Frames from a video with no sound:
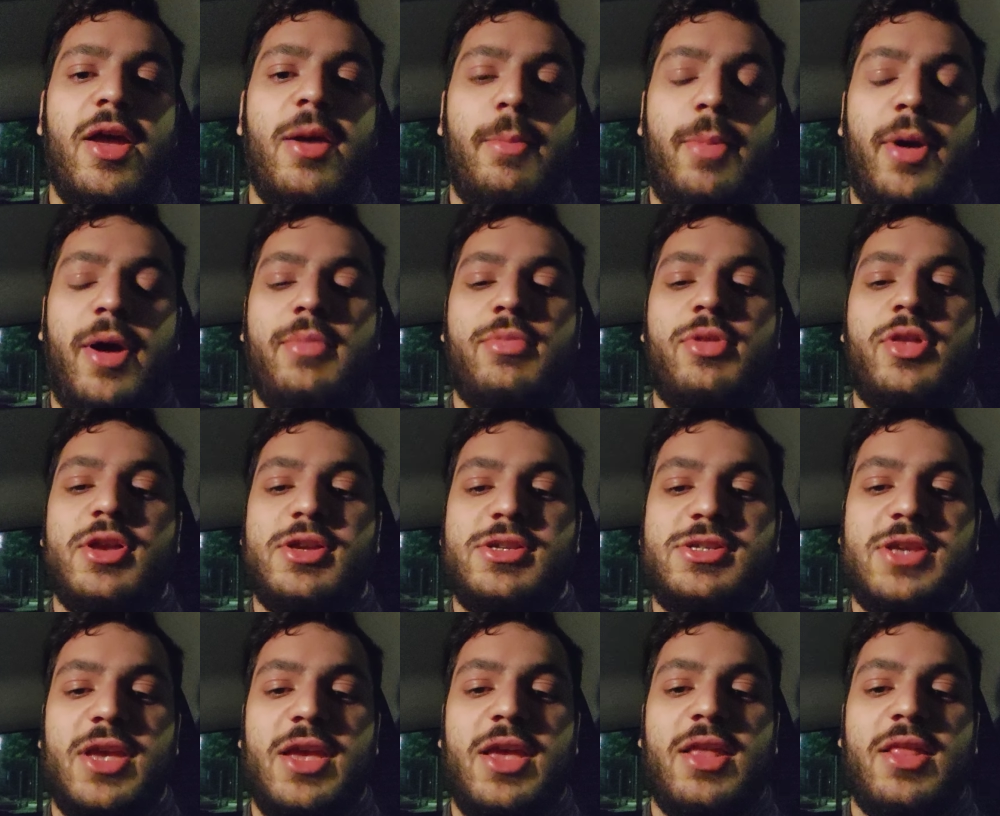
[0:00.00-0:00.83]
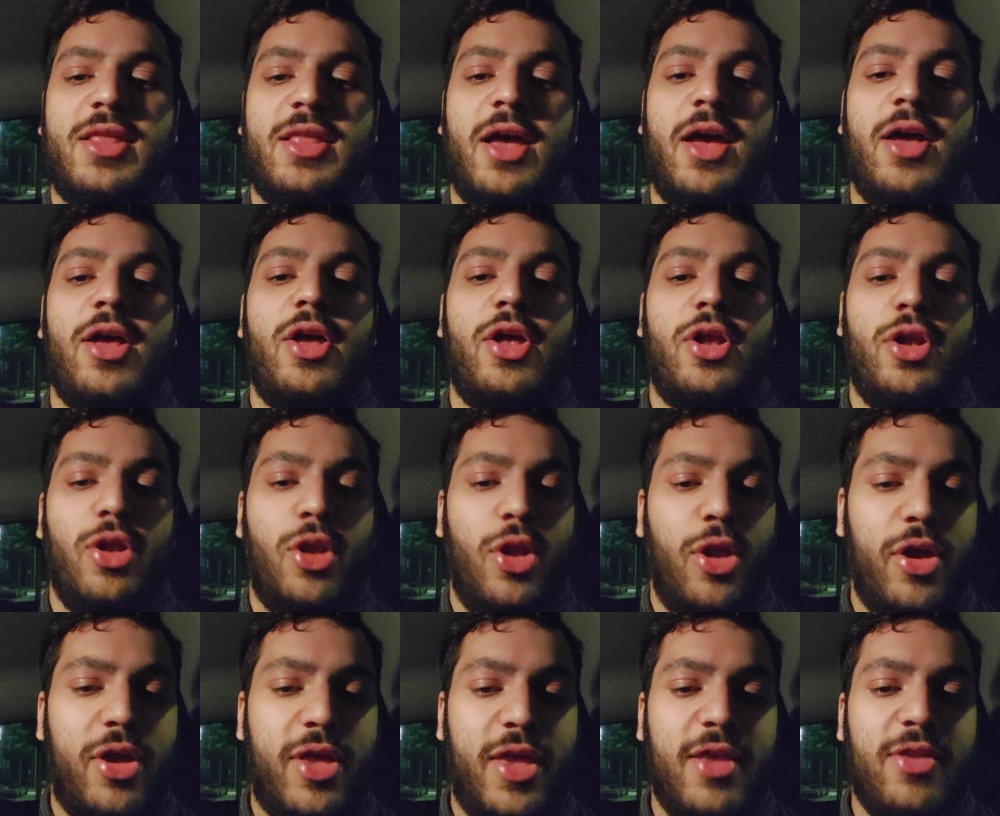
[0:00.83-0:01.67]
but I'm just saying that
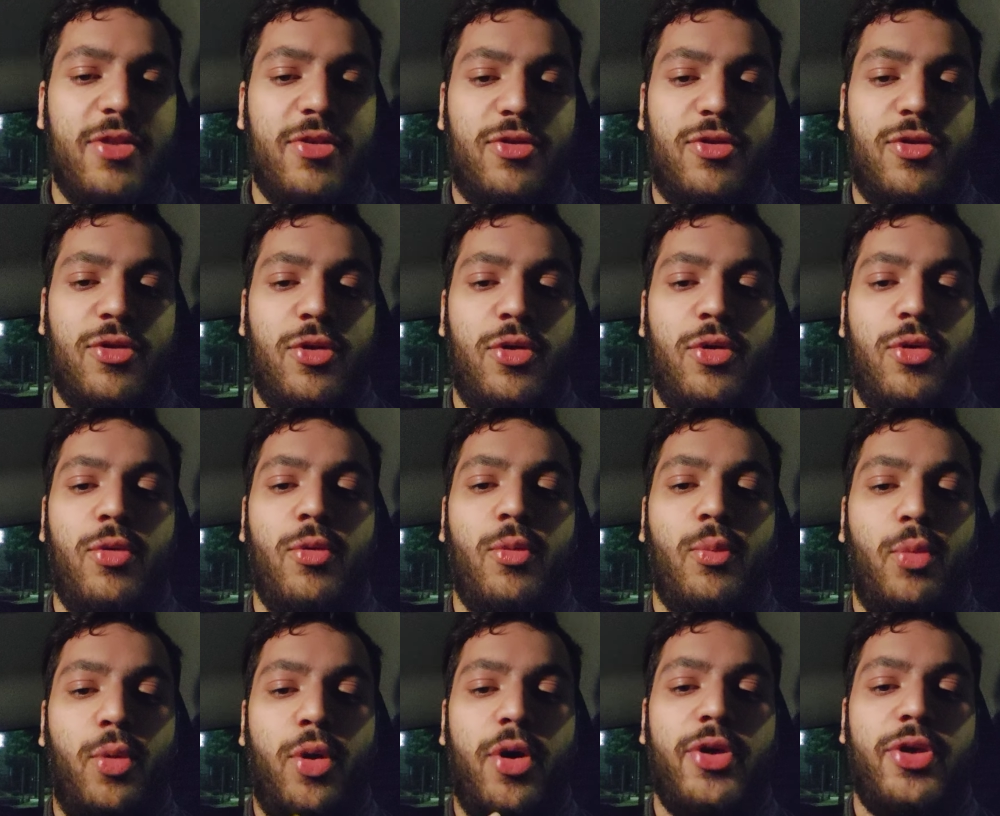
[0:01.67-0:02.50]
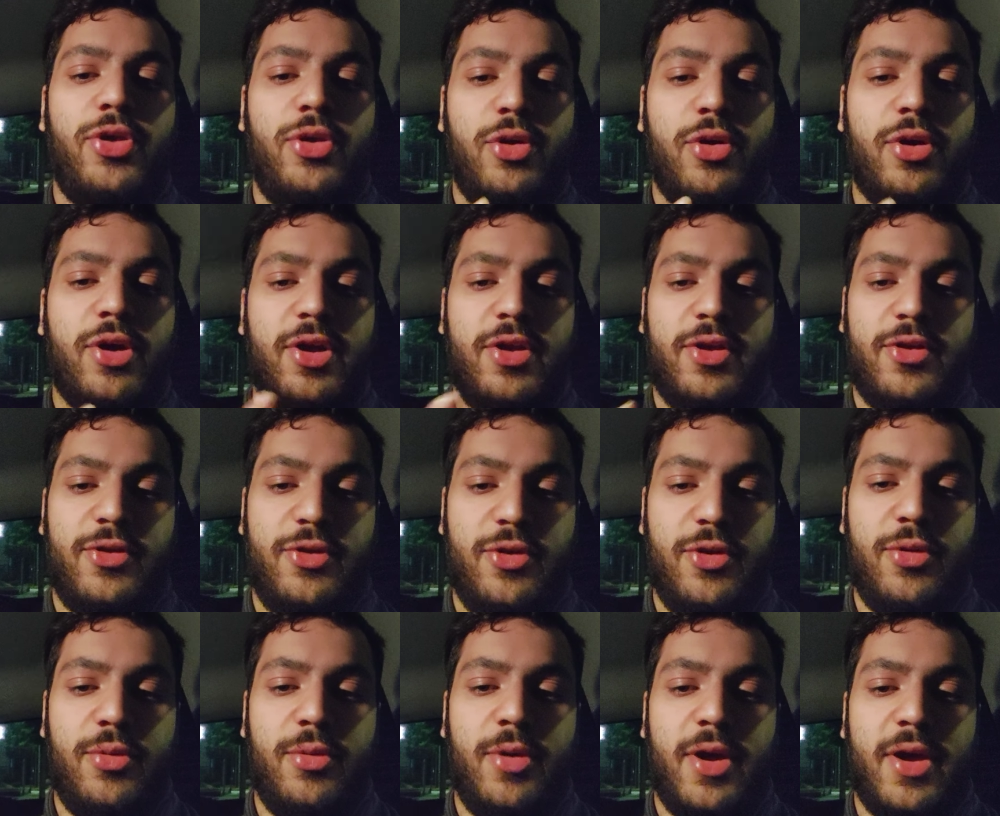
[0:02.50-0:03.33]
look into what you're gonna
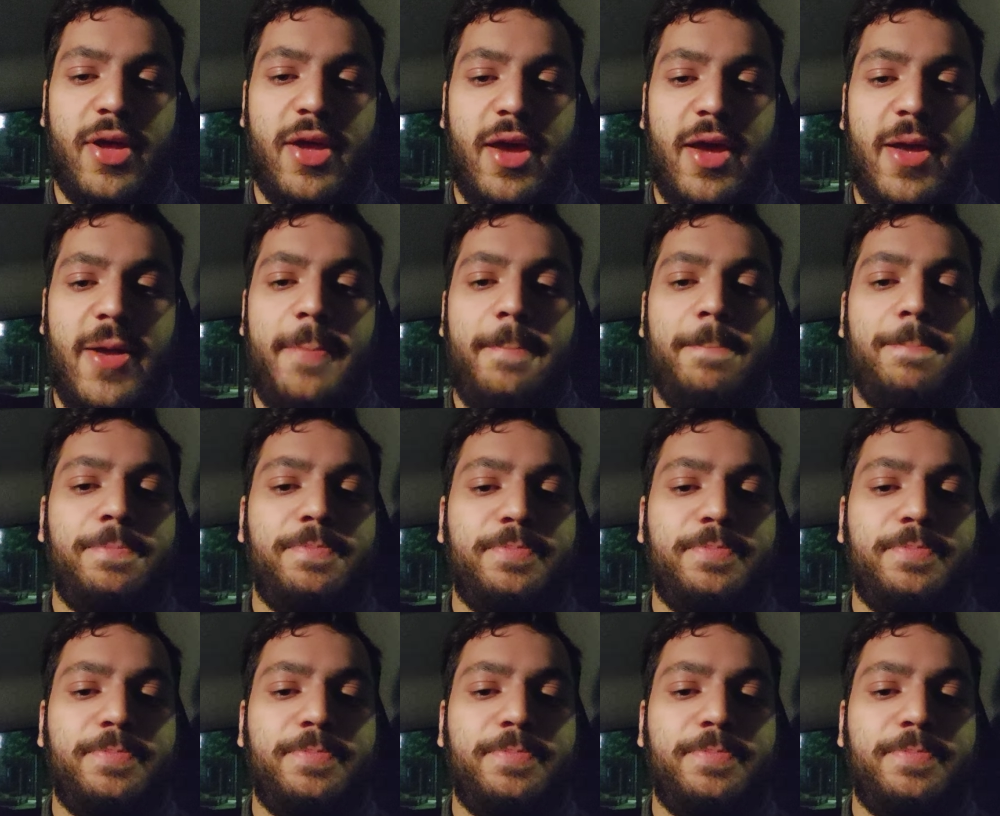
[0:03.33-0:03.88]
do, okay?